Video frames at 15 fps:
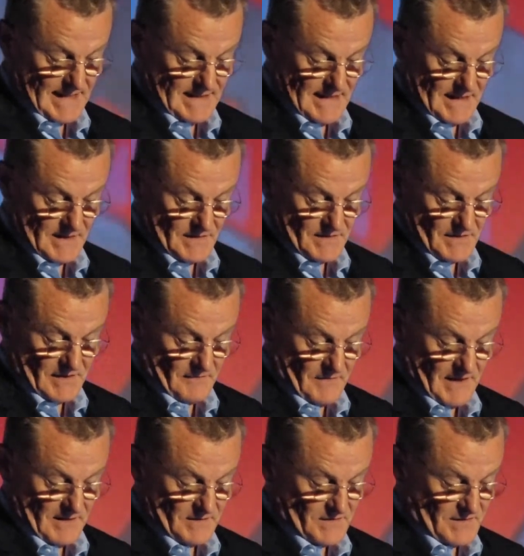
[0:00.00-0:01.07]
ideas,
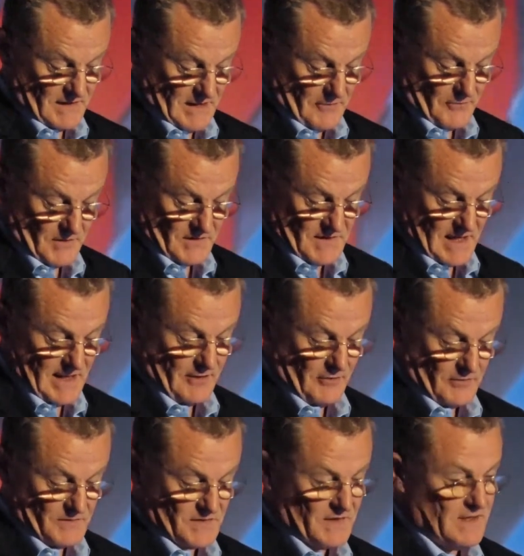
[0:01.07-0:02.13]
events, and other
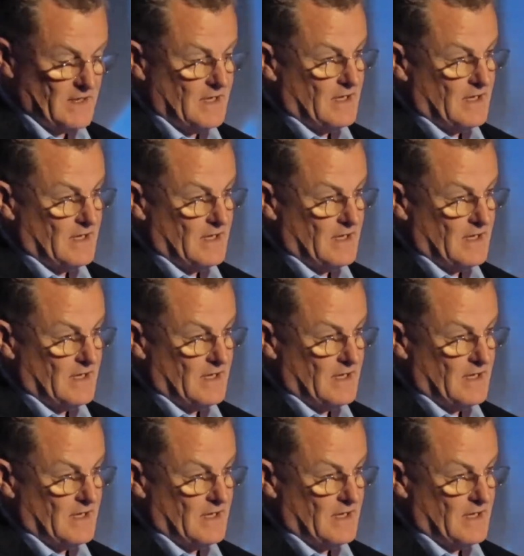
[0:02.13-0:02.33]
designers.